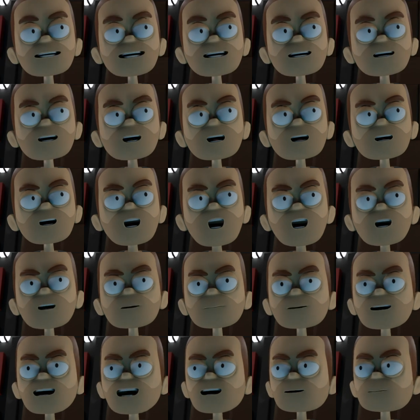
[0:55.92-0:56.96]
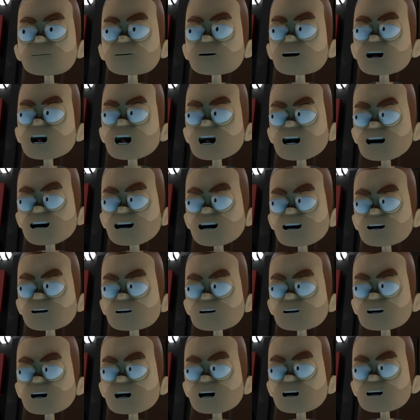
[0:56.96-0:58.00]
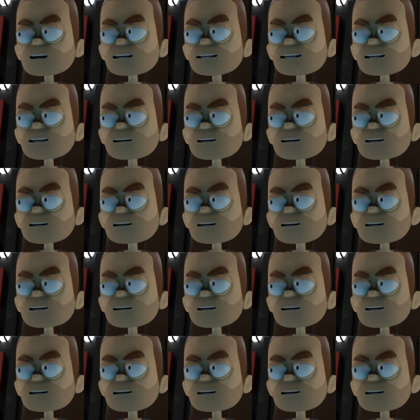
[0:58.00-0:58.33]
that I say it out loud, I'm pretty sure it's haunted.